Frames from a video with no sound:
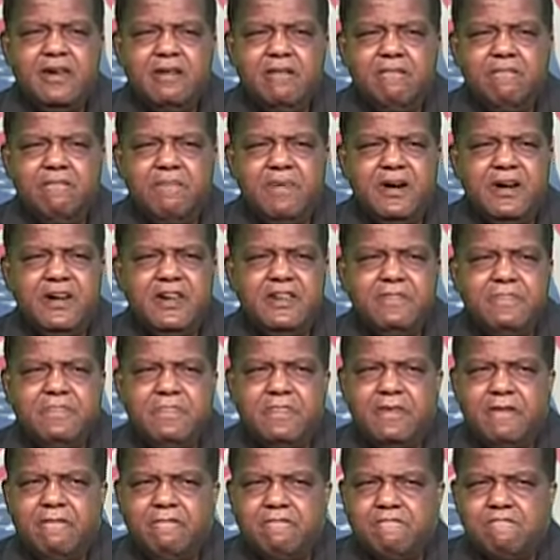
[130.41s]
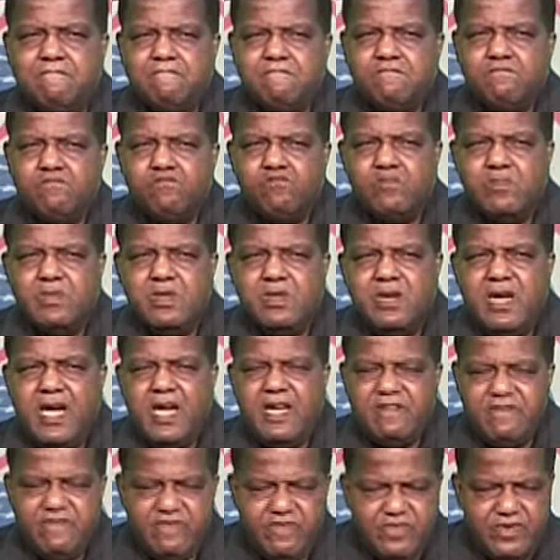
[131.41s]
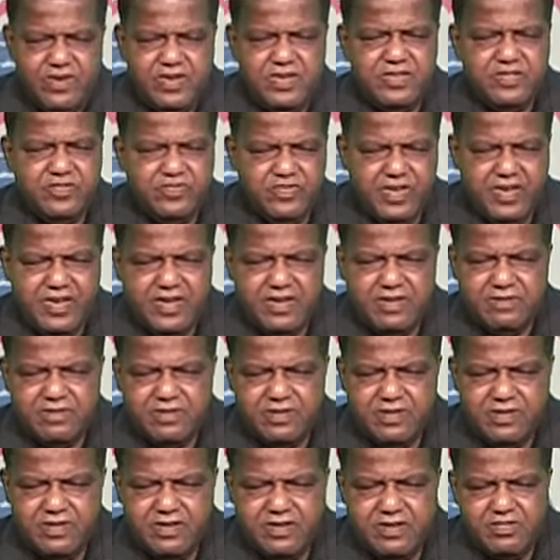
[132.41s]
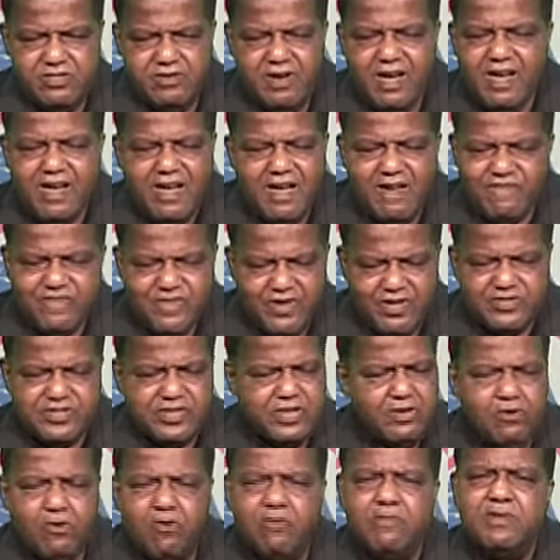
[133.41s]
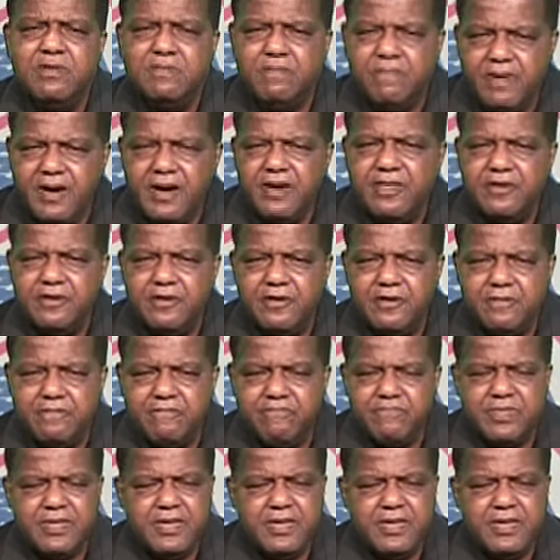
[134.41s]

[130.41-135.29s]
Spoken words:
But I think that, I felt that it would be better